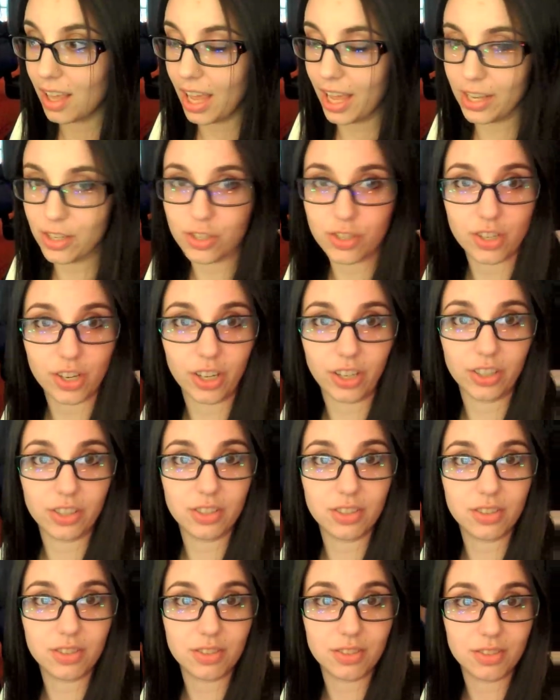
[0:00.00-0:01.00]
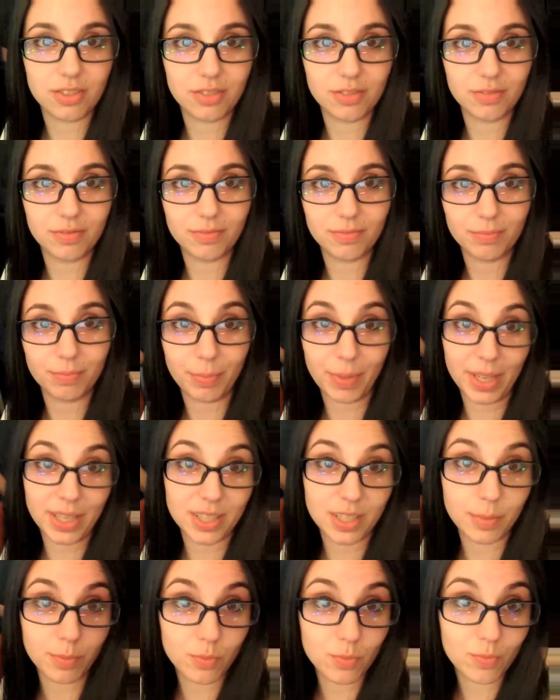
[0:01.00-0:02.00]
I just cursed
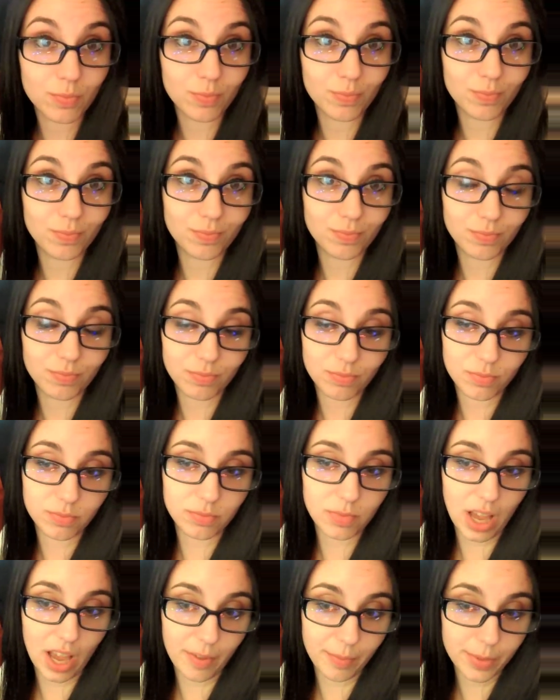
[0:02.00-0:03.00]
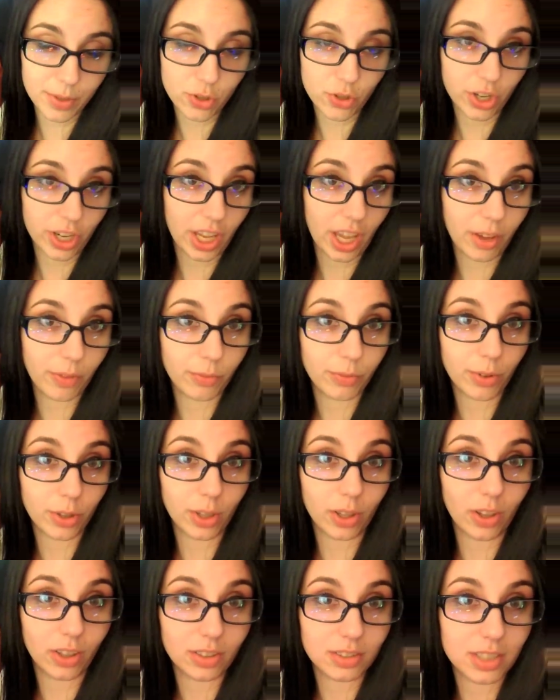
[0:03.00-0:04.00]
because I'm money for me. I've been drinking for
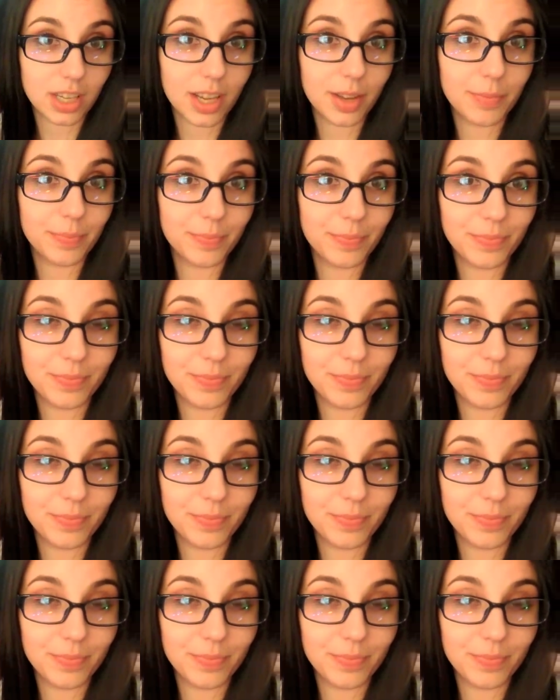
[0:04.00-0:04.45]
a long time.